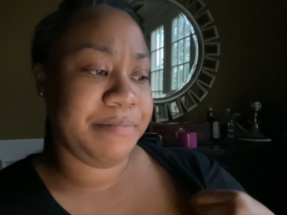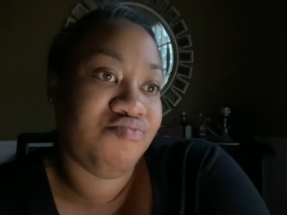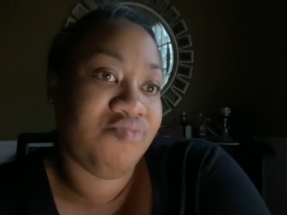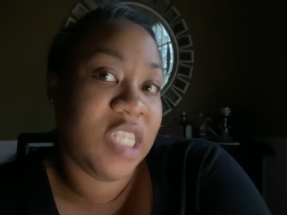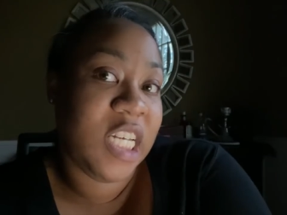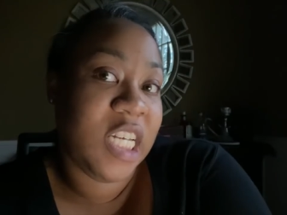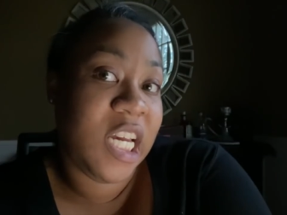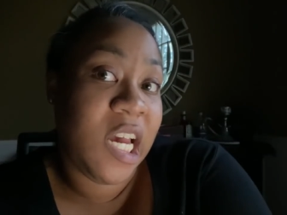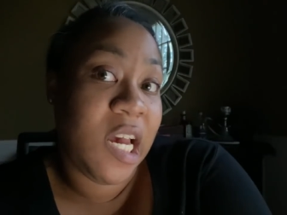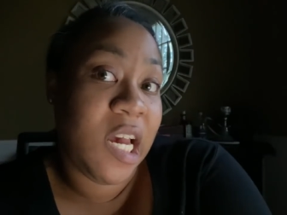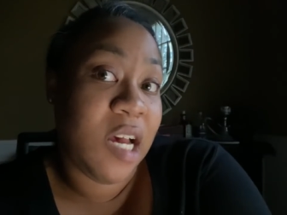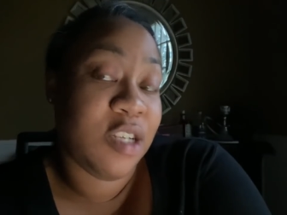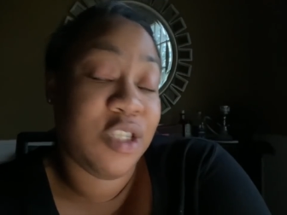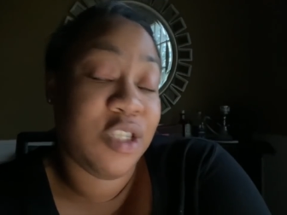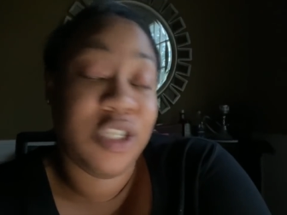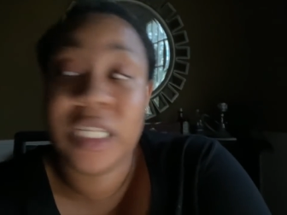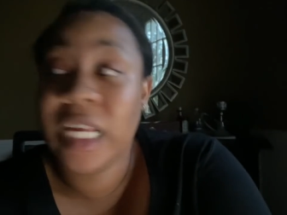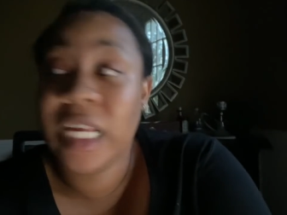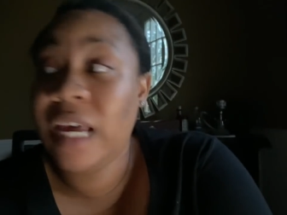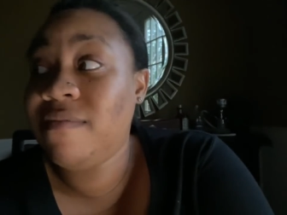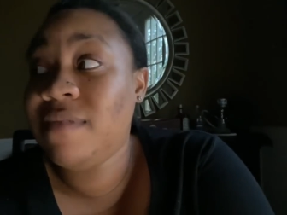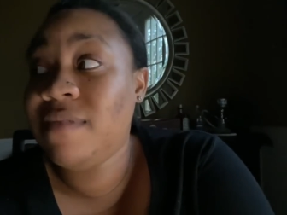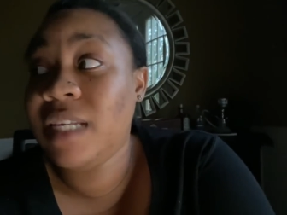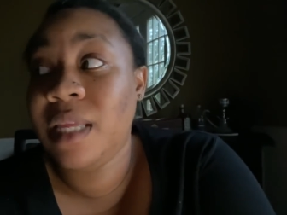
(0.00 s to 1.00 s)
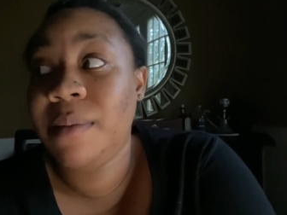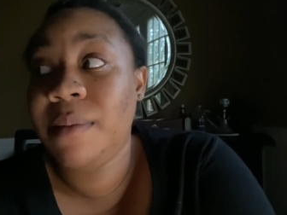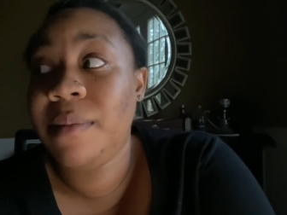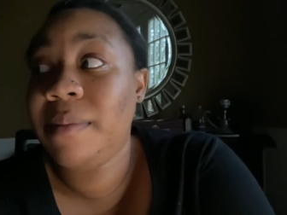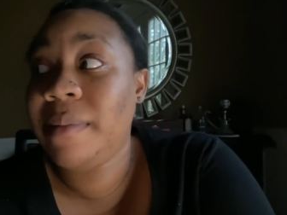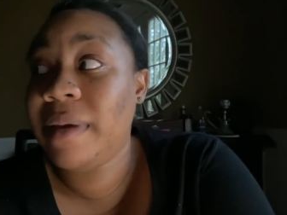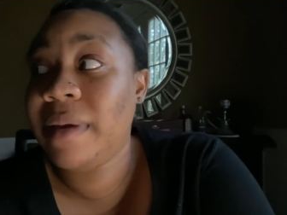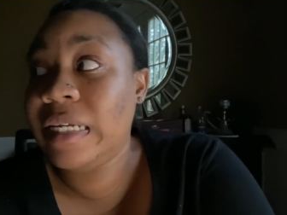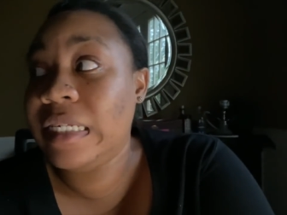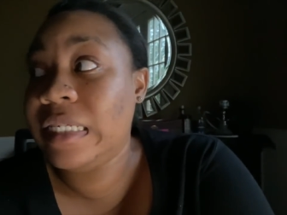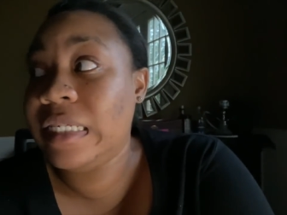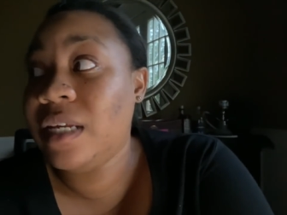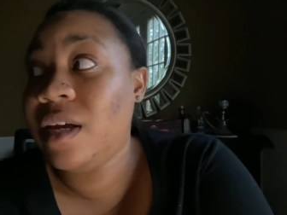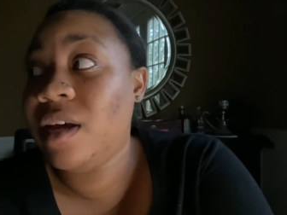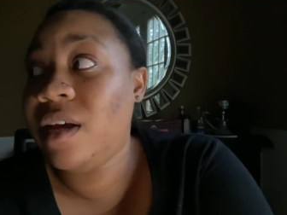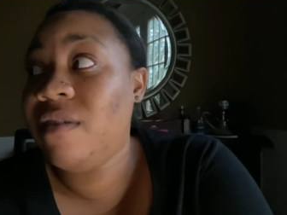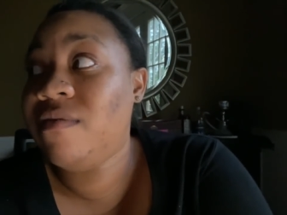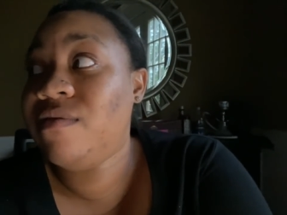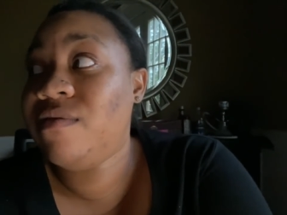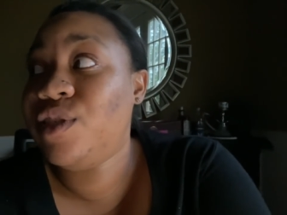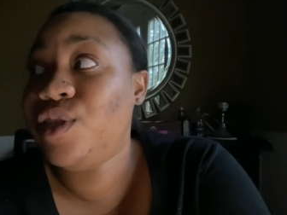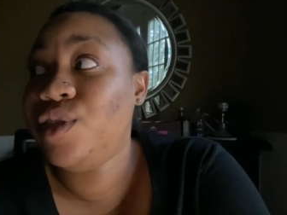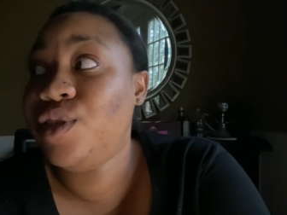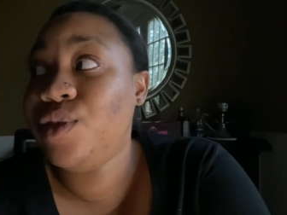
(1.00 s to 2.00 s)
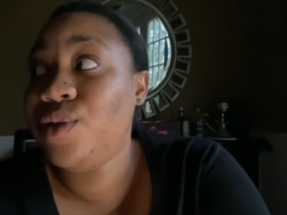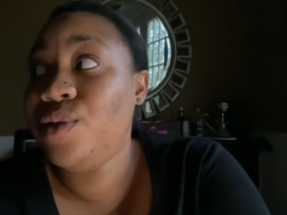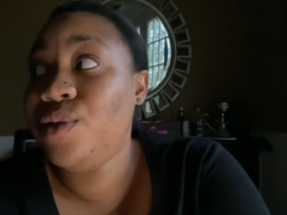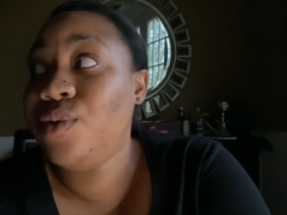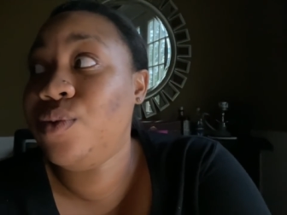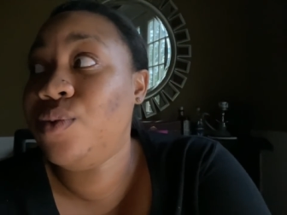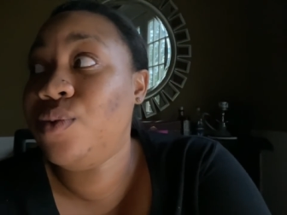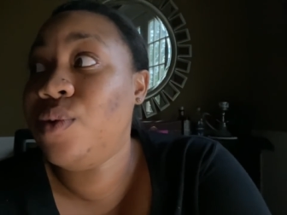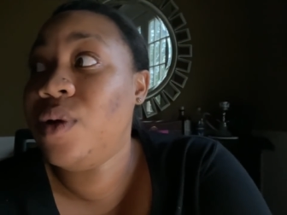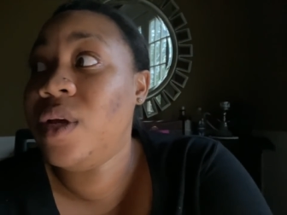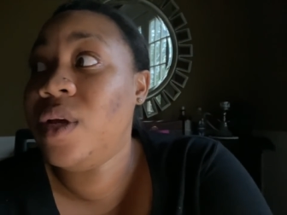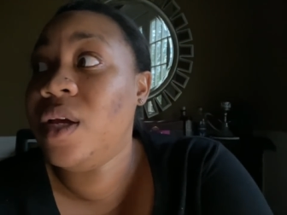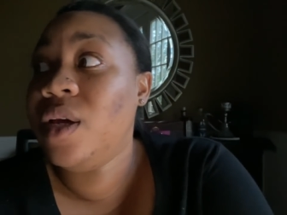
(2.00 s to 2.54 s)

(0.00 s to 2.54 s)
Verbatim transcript: Yeah, I'll just have to limit myself to